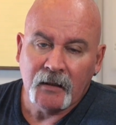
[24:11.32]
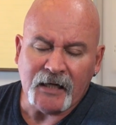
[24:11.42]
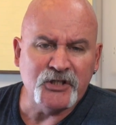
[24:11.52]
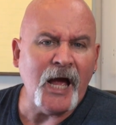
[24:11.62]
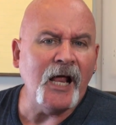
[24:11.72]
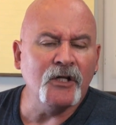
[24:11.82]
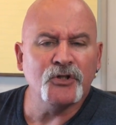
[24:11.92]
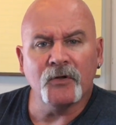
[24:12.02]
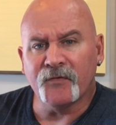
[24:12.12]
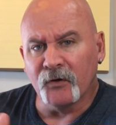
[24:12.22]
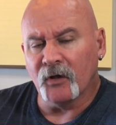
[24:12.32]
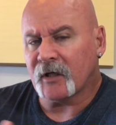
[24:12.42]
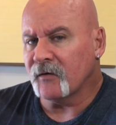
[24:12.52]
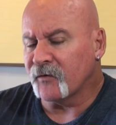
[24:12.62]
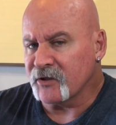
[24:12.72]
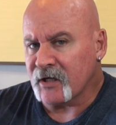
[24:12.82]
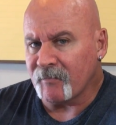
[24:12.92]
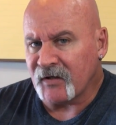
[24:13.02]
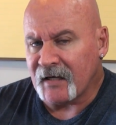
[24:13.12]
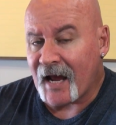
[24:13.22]
I challenge you, if you're looking for
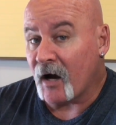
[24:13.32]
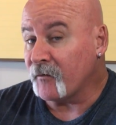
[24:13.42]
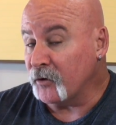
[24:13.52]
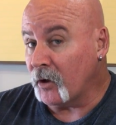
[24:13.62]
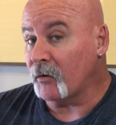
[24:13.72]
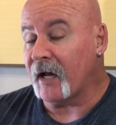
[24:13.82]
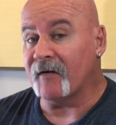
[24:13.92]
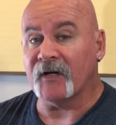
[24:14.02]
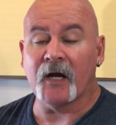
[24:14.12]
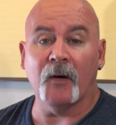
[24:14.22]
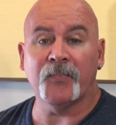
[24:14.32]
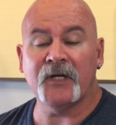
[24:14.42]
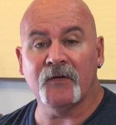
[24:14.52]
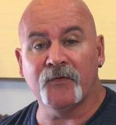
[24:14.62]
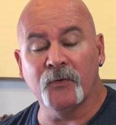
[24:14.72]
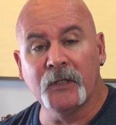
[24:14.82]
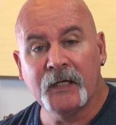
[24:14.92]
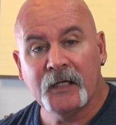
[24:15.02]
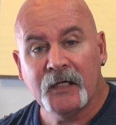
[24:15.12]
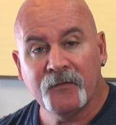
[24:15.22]
something now, if you don't have a company, if you're
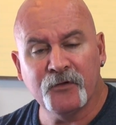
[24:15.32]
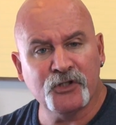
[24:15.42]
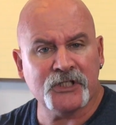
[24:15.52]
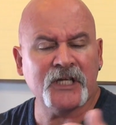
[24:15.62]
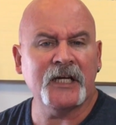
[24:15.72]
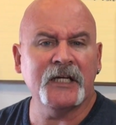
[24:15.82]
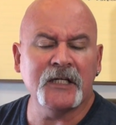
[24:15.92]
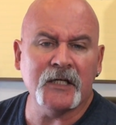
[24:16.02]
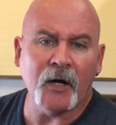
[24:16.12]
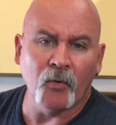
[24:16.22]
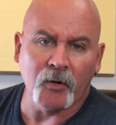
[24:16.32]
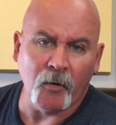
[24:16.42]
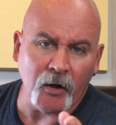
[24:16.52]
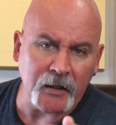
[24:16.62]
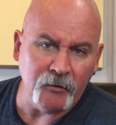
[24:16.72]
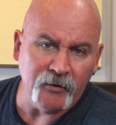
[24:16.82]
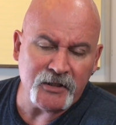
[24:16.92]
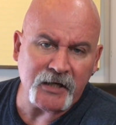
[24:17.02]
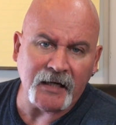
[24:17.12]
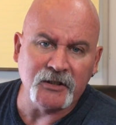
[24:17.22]
just getting into network marketing,
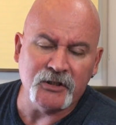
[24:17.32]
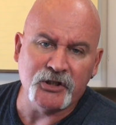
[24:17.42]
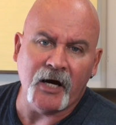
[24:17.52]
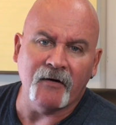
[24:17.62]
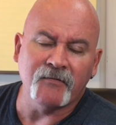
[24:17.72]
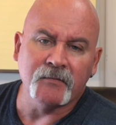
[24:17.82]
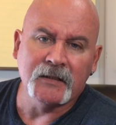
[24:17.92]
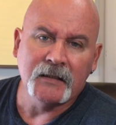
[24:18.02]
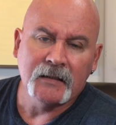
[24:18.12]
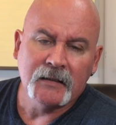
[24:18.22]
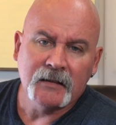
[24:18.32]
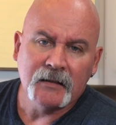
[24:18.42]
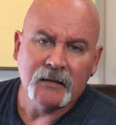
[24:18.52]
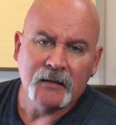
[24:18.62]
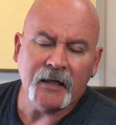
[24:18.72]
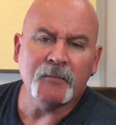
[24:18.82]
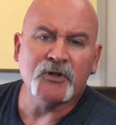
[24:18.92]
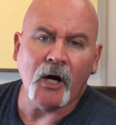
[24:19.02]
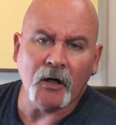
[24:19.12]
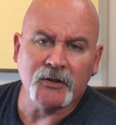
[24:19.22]
reach out to Jeff. Let
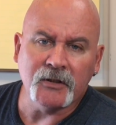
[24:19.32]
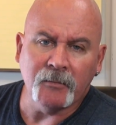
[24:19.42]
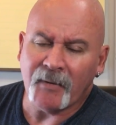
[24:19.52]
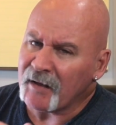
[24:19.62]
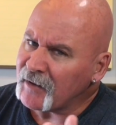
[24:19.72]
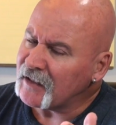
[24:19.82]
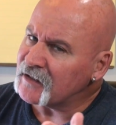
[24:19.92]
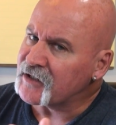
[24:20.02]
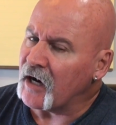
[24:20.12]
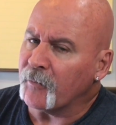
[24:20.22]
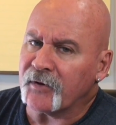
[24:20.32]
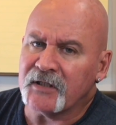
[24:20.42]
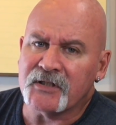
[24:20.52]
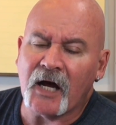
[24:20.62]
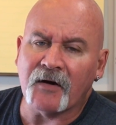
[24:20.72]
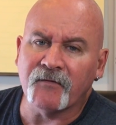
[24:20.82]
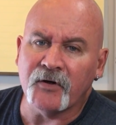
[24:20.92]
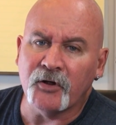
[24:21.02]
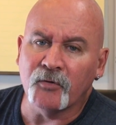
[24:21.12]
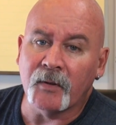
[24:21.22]
him talk to you. Maybe his company's not
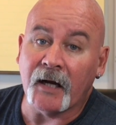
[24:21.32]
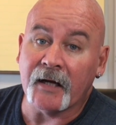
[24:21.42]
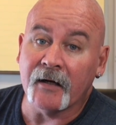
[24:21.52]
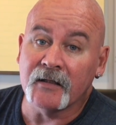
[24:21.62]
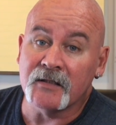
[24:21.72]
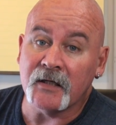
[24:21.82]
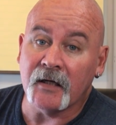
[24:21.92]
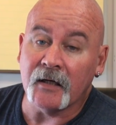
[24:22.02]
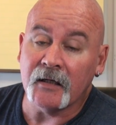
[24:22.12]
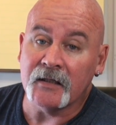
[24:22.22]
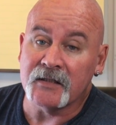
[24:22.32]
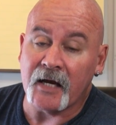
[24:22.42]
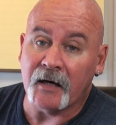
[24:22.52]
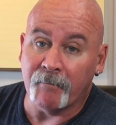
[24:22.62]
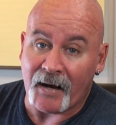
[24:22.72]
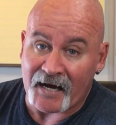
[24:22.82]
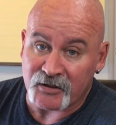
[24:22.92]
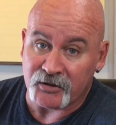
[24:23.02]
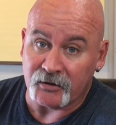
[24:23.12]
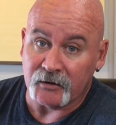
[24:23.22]
for you, but I guarantee you, he's an
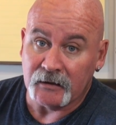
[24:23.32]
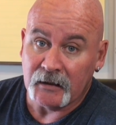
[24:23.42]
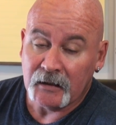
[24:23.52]
ambassador.